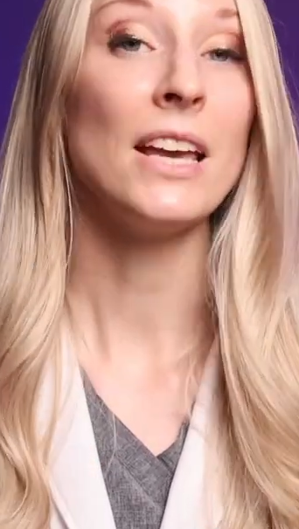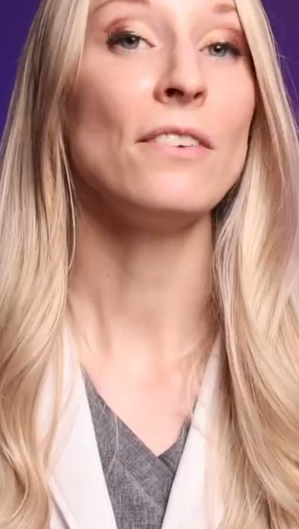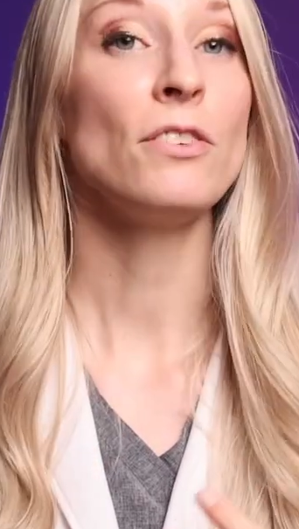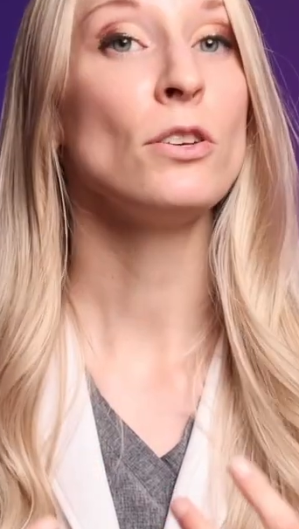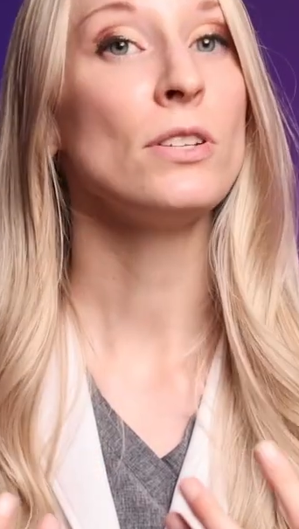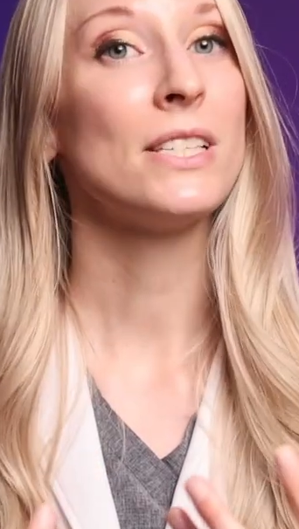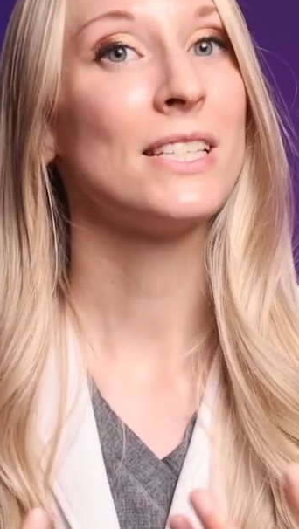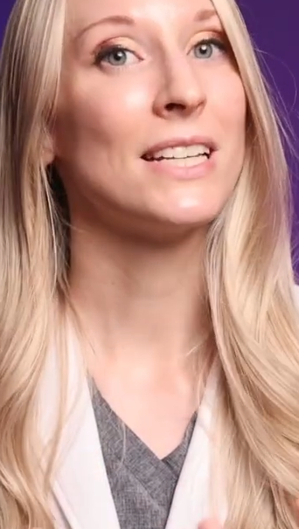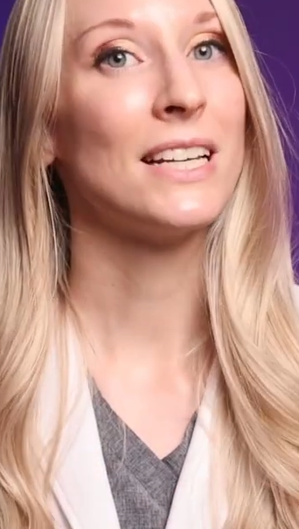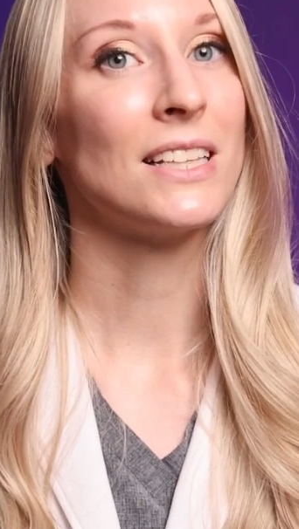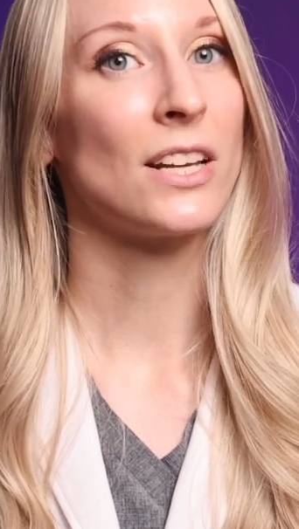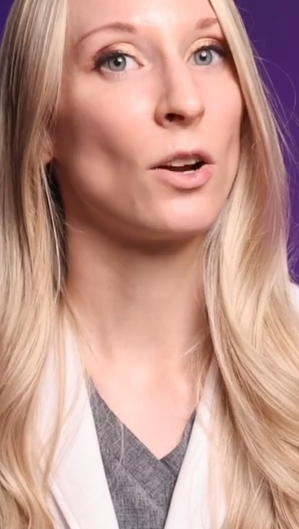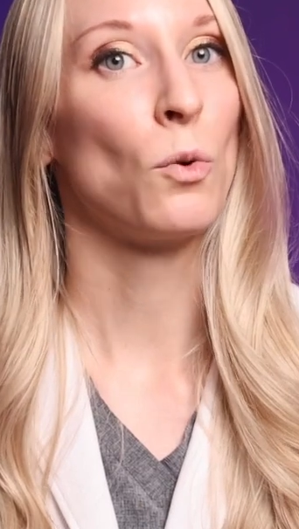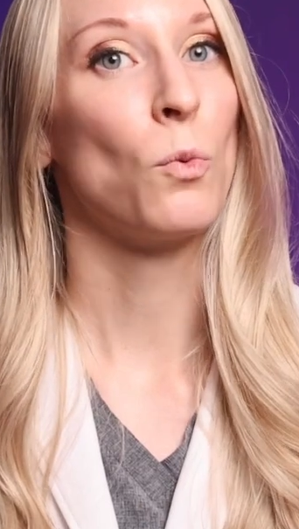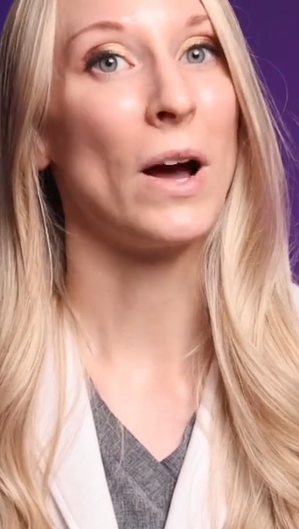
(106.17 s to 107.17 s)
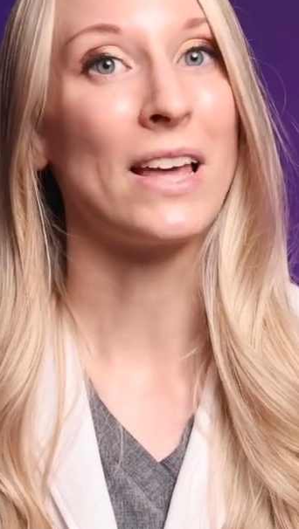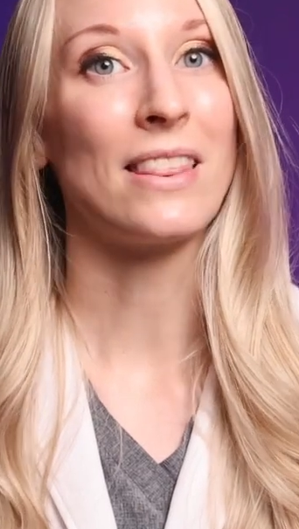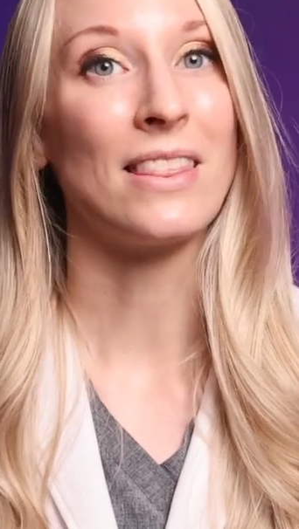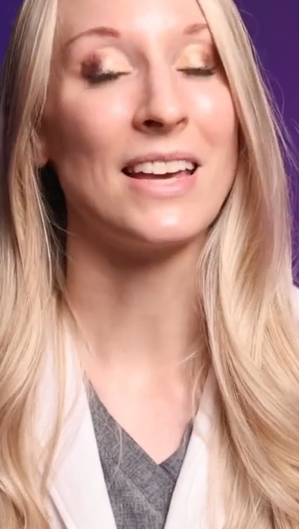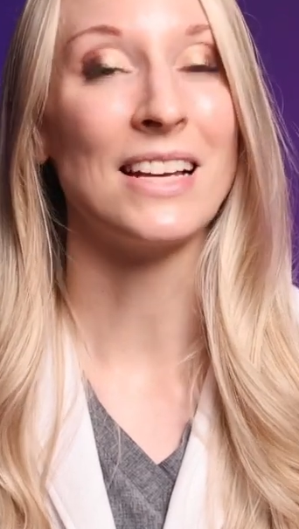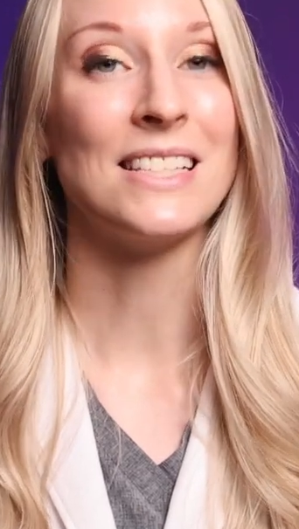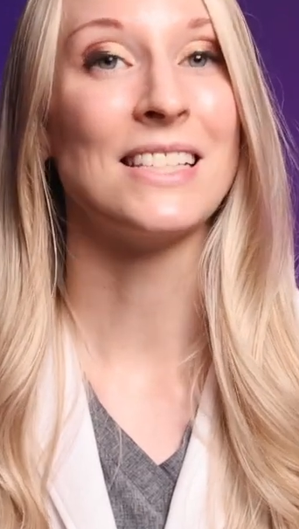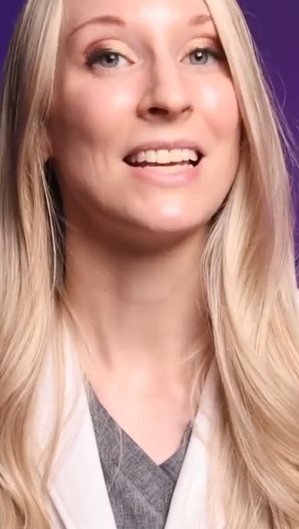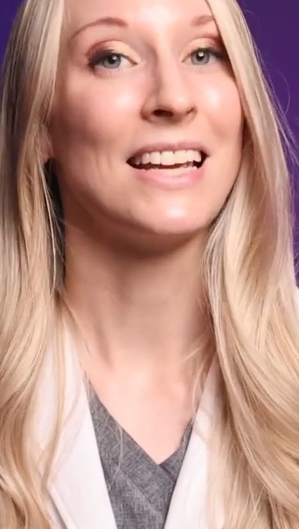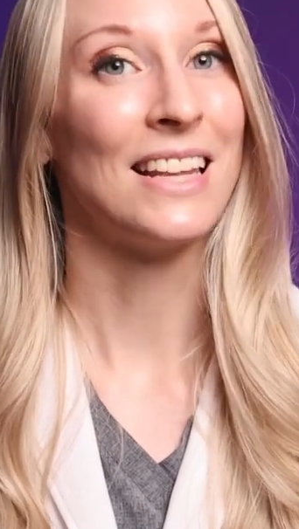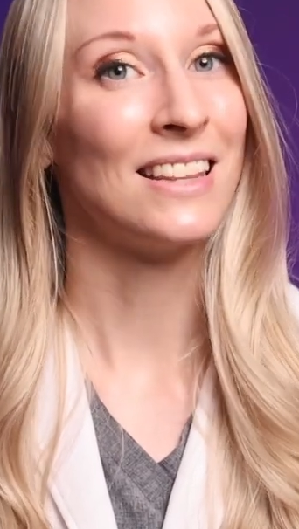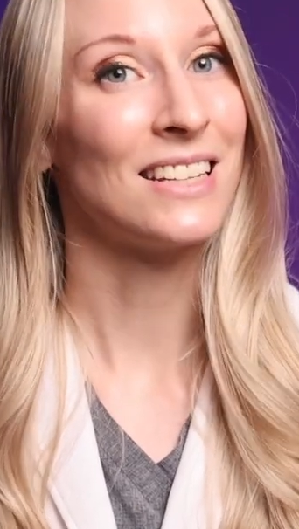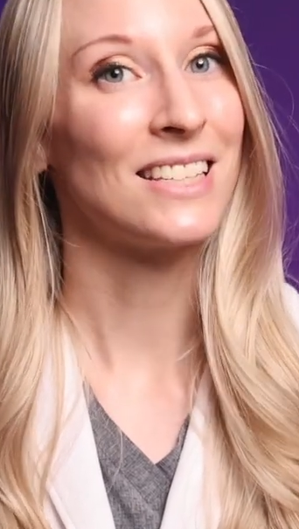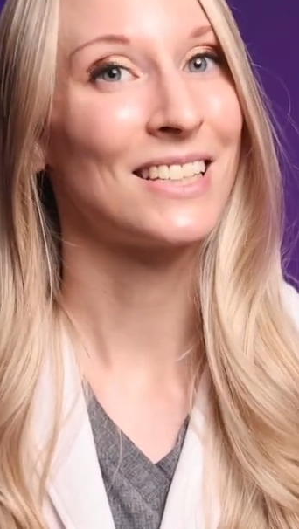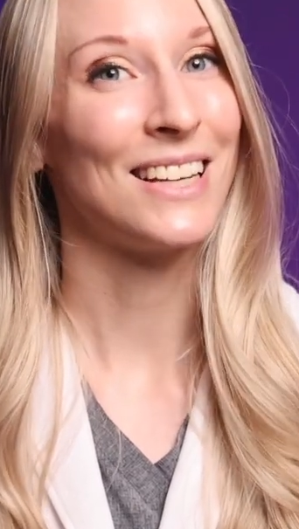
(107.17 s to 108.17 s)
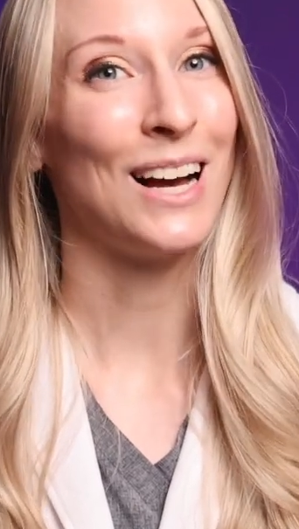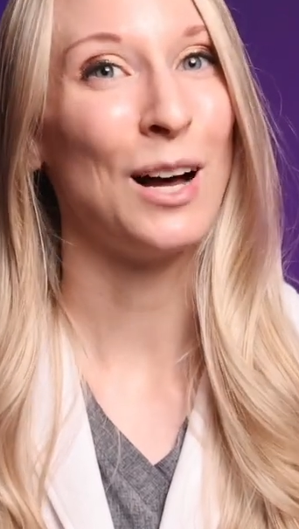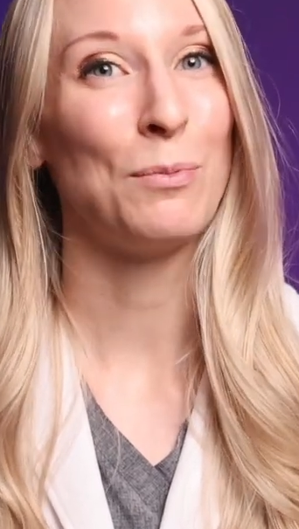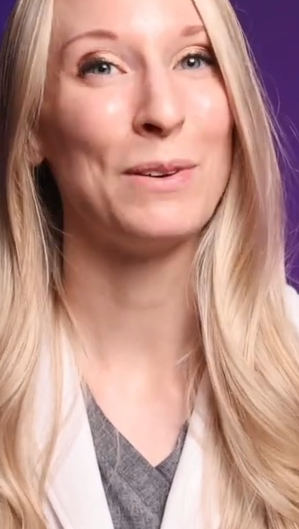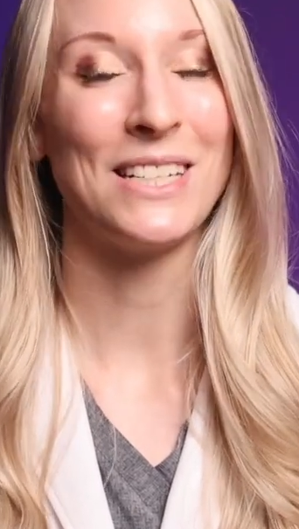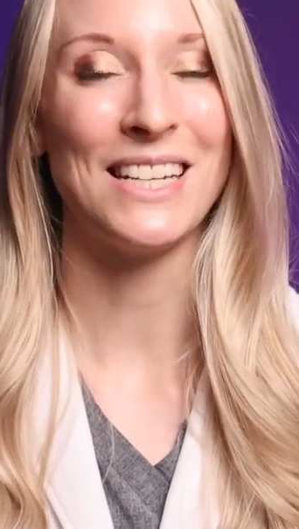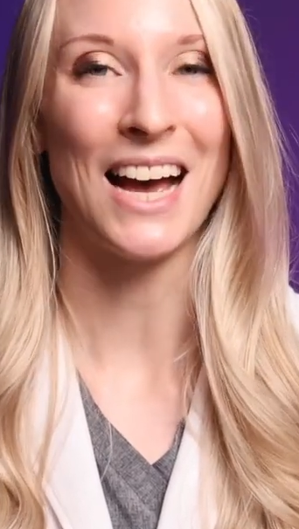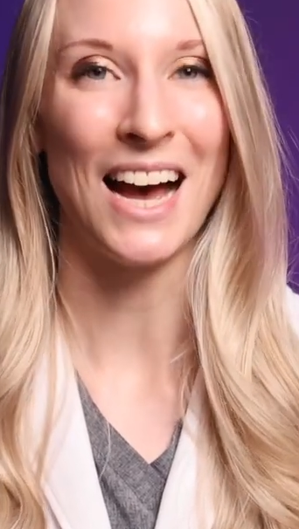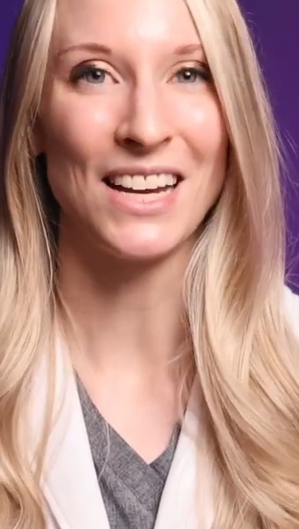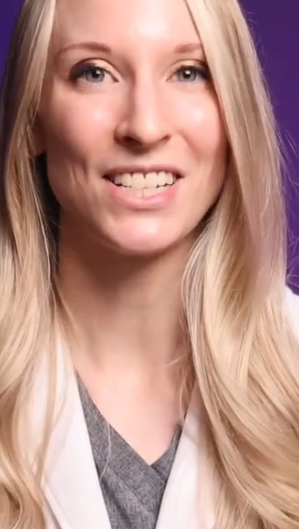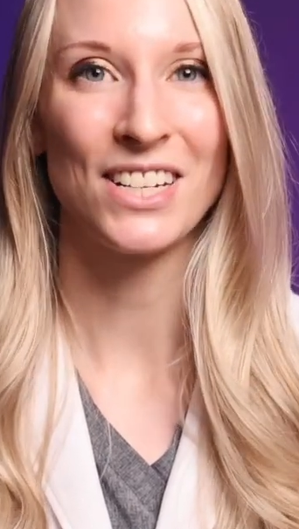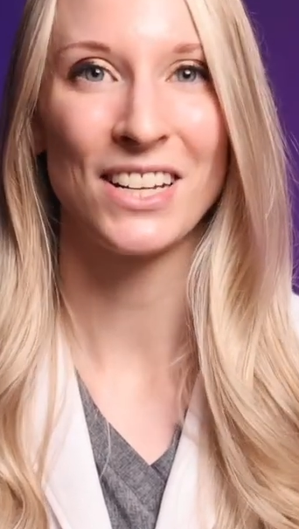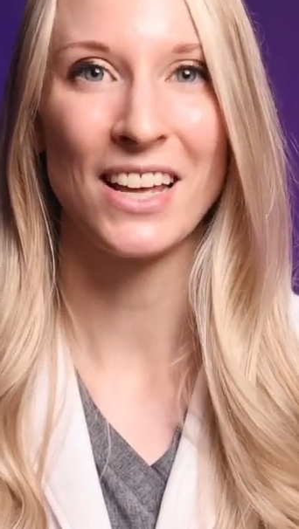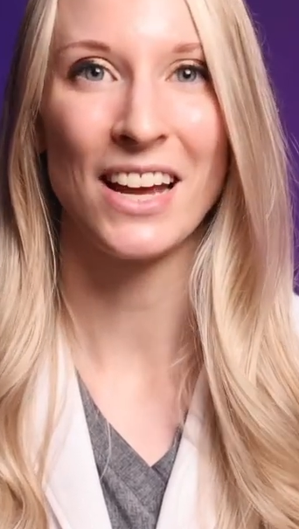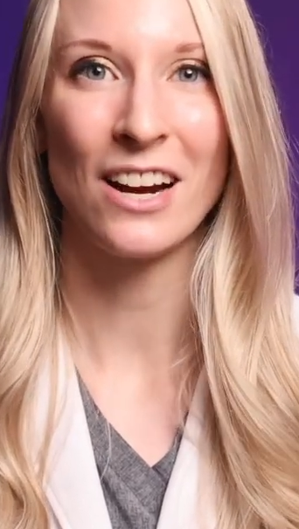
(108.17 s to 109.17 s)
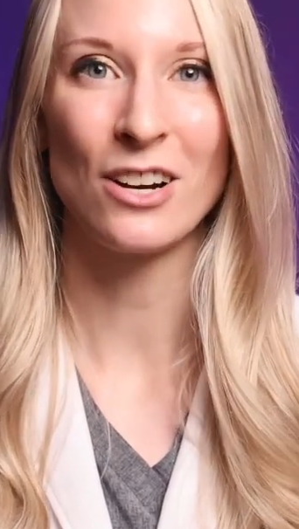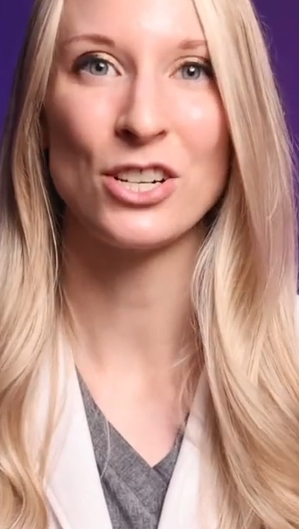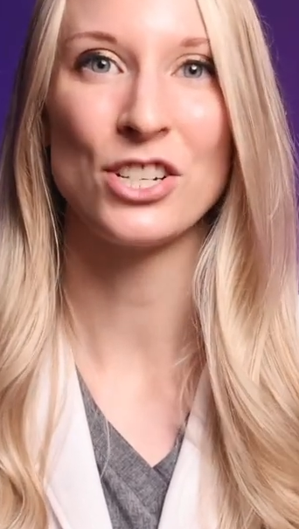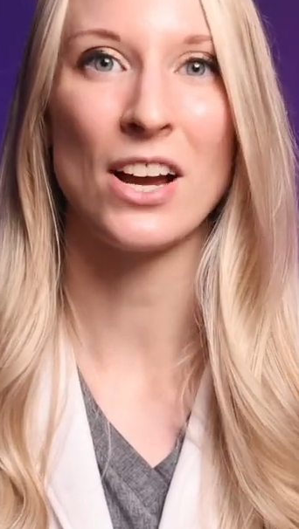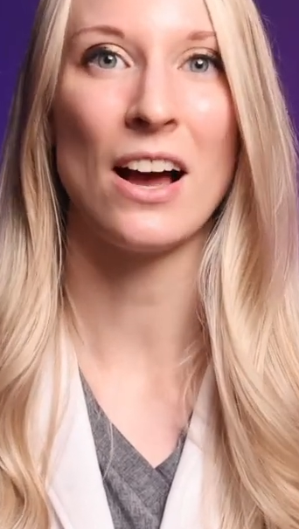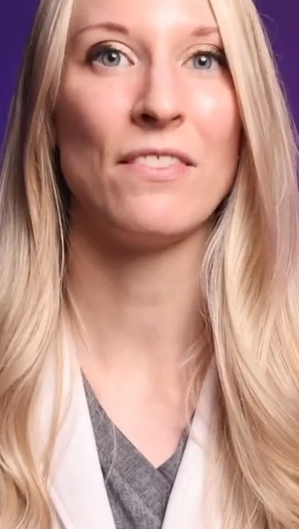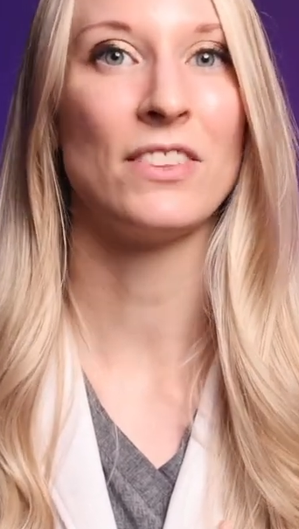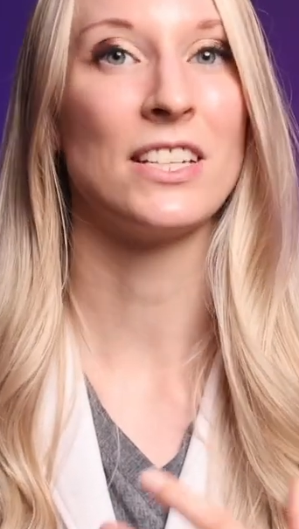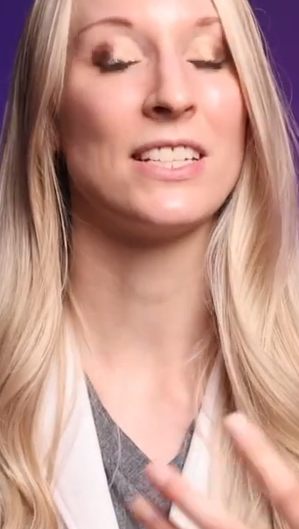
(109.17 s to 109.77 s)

If you see little white things in the scalp attached to the hair shaft,